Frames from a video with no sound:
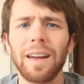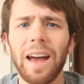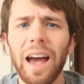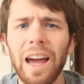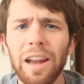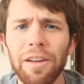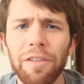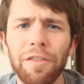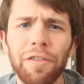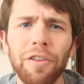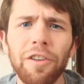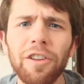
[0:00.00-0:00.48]
I
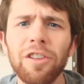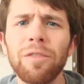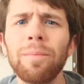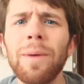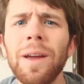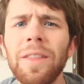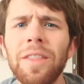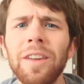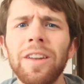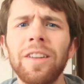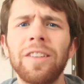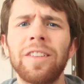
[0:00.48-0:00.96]
had first
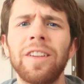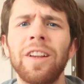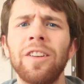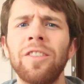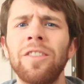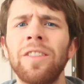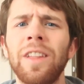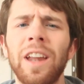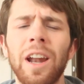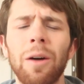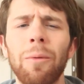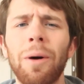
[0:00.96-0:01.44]
made the
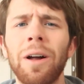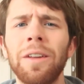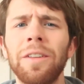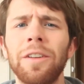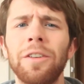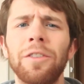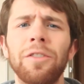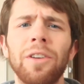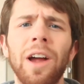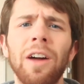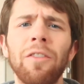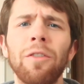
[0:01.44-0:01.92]
decision that I wanted
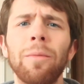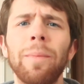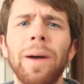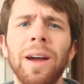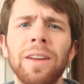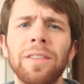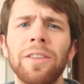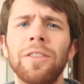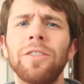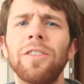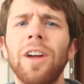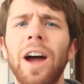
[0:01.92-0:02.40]
to travel
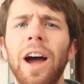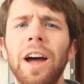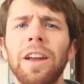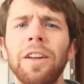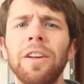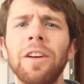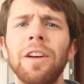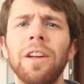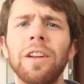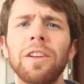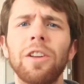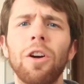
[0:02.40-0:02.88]
back to
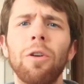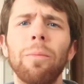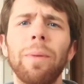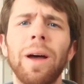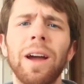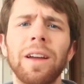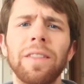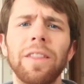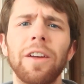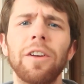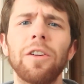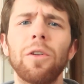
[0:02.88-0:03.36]
China and go
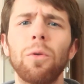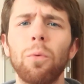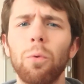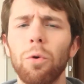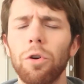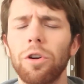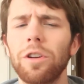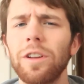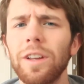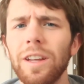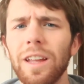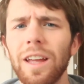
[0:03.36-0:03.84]
back there to
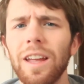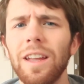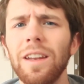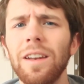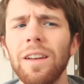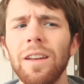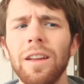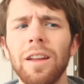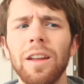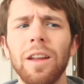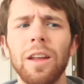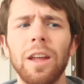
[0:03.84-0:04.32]
work
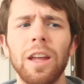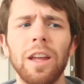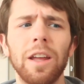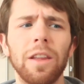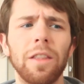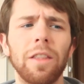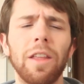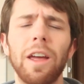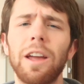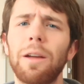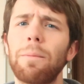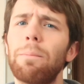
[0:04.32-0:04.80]
again
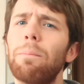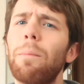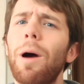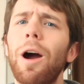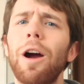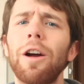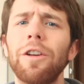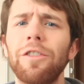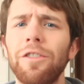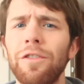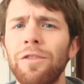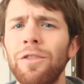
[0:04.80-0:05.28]
in
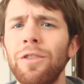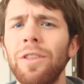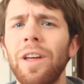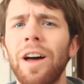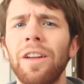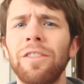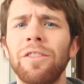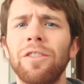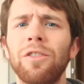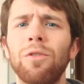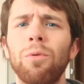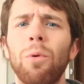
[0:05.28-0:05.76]
March of
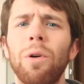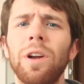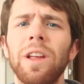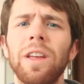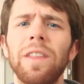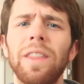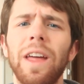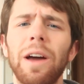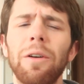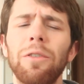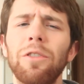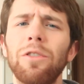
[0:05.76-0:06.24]

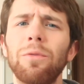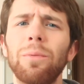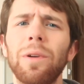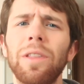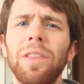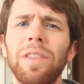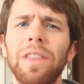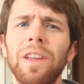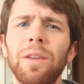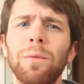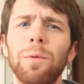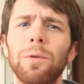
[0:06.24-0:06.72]
2020. That was
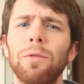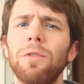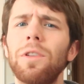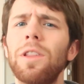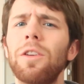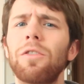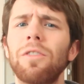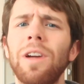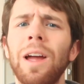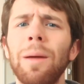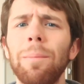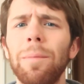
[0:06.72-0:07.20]
when things were
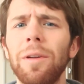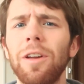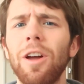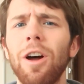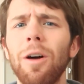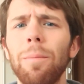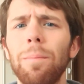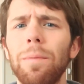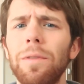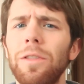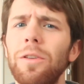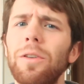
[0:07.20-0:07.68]
really ramping
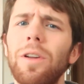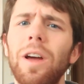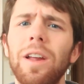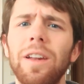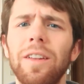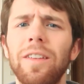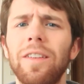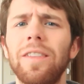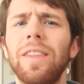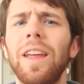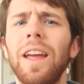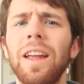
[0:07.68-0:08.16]
up in the
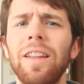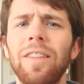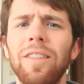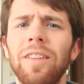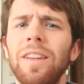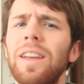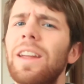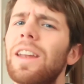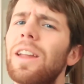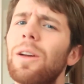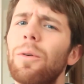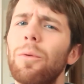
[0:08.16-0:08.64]
United States
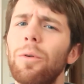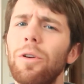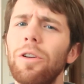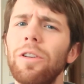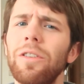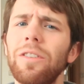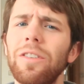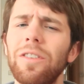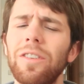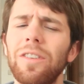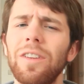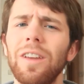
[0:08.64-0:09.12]
and getting
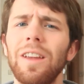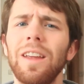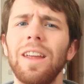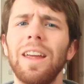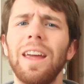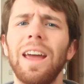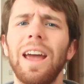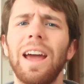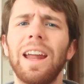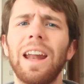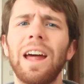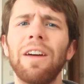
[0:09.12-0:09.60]
worse.
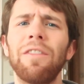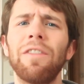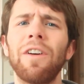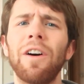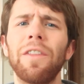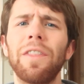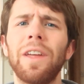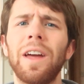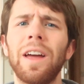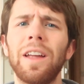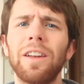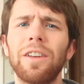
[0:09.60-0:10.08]
And I
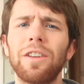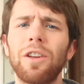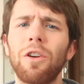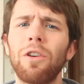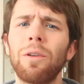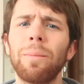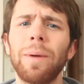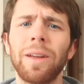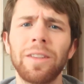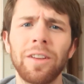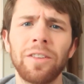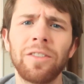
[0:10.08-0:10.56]
felt that
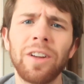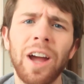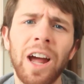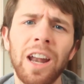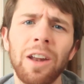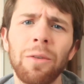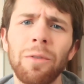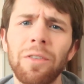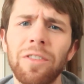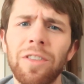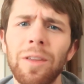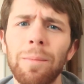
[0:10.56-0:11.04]
going back to
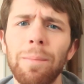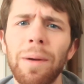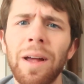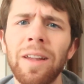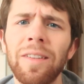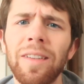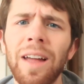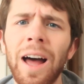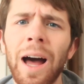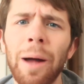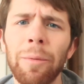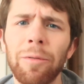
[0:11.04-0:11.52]
China was the
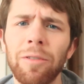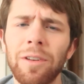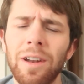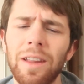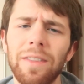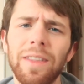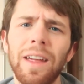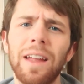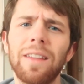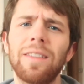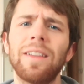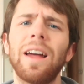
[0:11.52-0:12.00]
best option
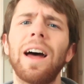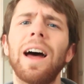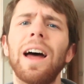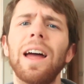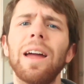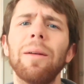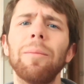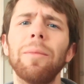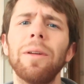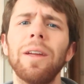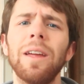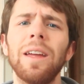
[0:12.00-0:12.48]
at that
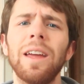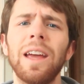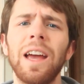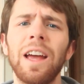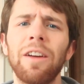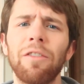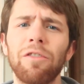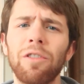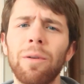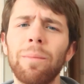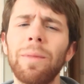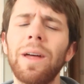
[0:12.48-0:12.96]
time.
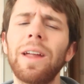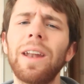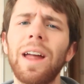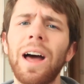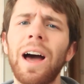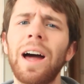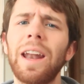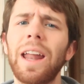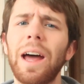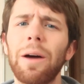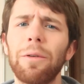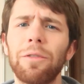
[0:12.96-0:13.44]
And from then
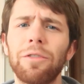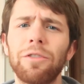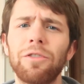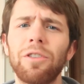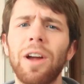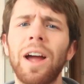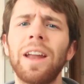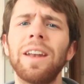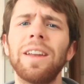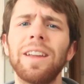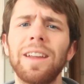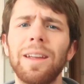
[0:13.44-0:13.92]
on, I was
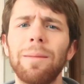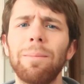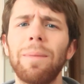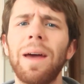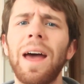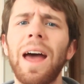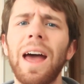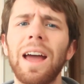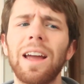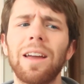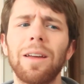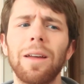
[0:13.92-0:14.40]
trying to get
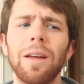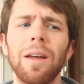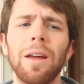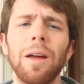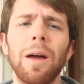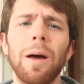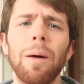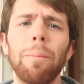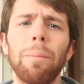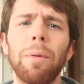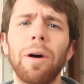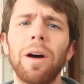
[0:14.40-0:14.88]
back.
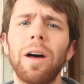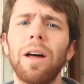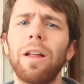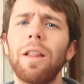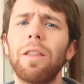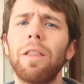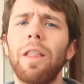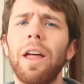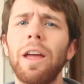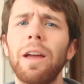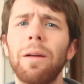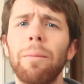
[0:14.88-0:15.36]

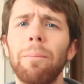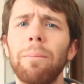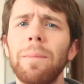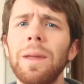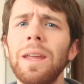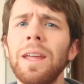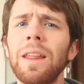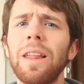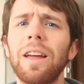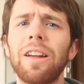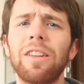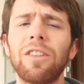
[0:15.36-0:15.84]
But
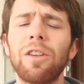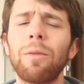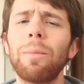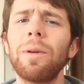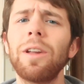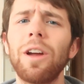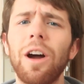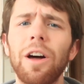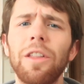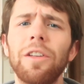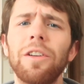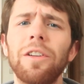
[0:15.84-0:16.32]
like so
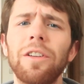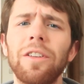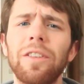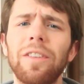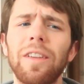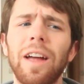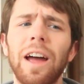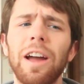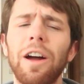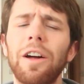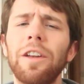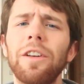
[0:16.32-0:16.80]
many
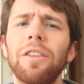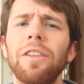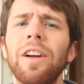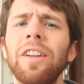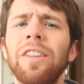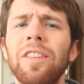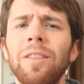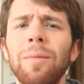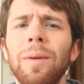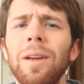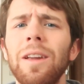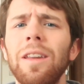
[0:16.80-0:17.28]
others, I
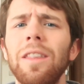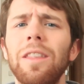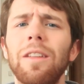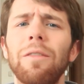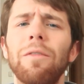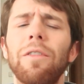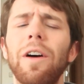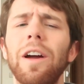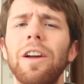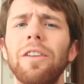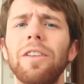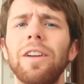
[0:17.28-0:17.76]
underestimated the
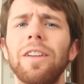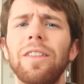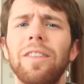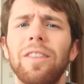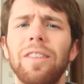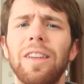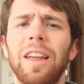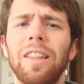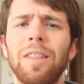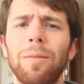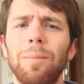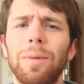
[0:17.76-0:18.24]

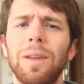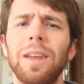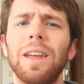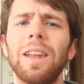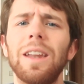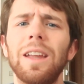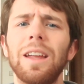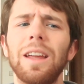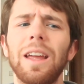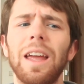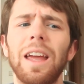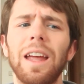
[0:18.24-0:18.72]
virus at the
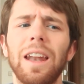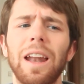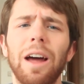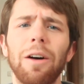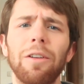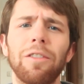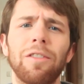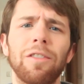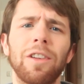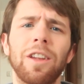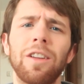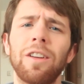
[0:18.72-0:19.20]
beginning, and I
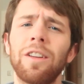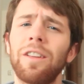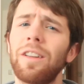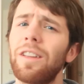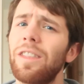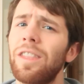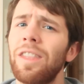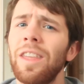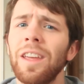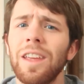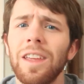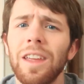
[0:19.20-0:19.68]
was
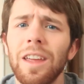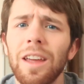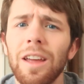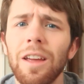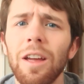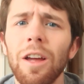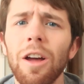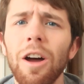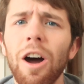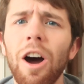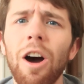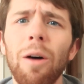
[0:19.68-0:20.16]

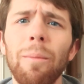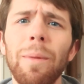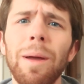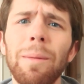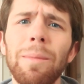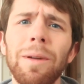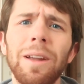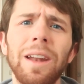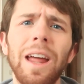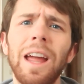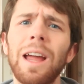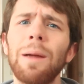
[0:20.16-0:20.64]
thinking, oh,
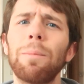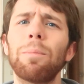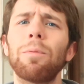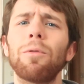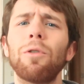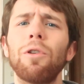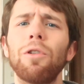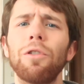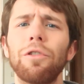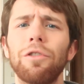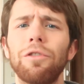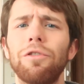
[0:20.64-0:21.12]
maybe in
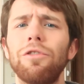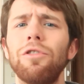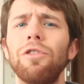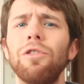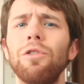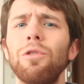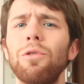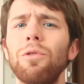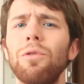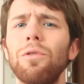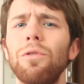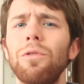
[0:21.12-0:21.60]
April or
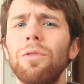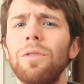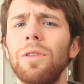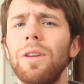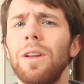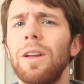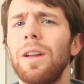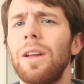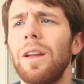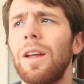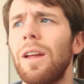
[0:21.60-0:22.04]
June,